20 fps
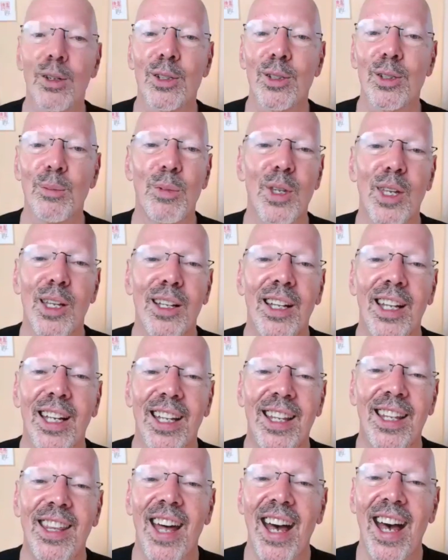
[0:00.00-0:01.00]
something
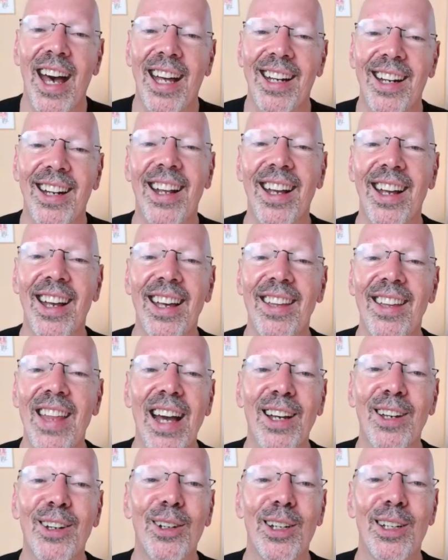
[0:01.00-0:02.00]
like that. That
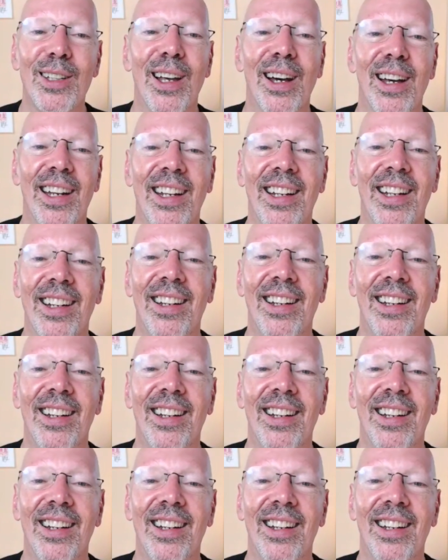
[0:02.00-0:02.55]
could have done it,